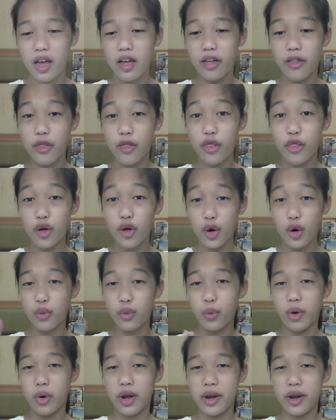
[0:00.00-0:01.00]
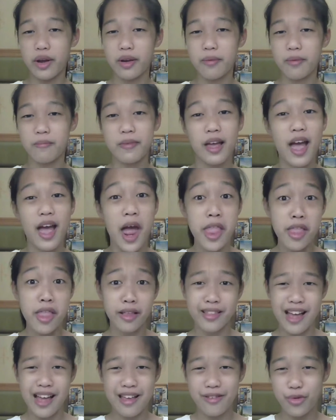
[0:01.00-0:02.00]
Third one, and the
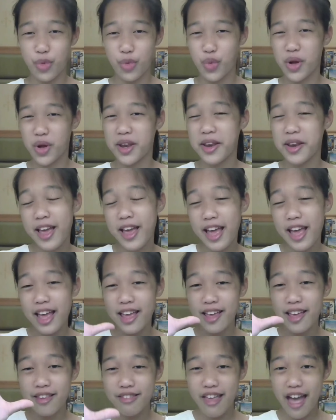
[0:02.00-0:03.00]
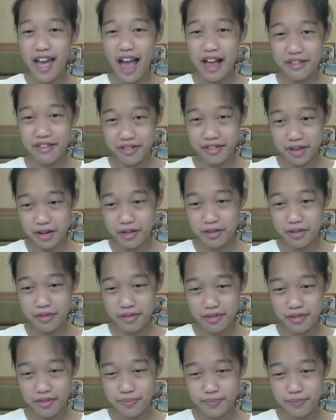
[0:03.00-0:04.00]
last one, is
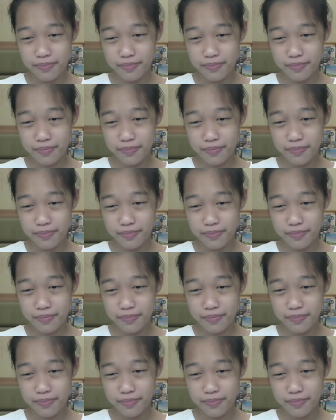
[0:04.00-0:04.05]
assonance.